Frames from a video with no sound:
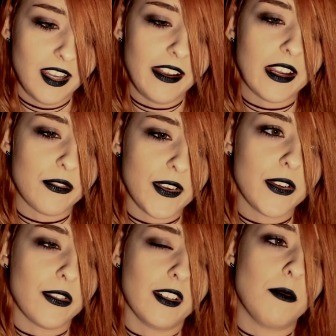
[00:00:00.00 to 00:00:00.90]
Like very,
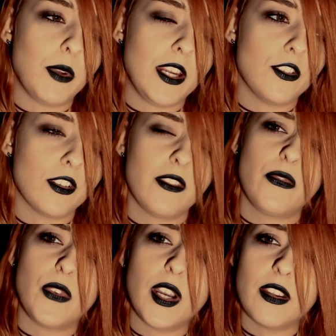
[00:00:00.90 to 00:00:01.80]
very impatient and
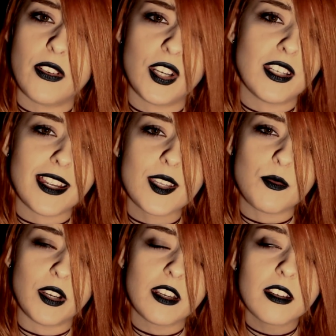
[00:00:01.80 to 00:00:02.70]
very, very
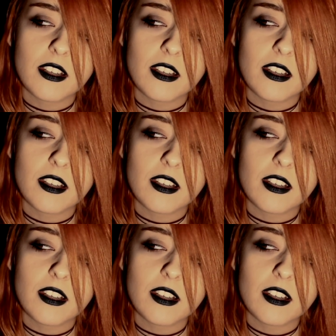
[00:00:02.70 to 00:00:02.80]
desperate.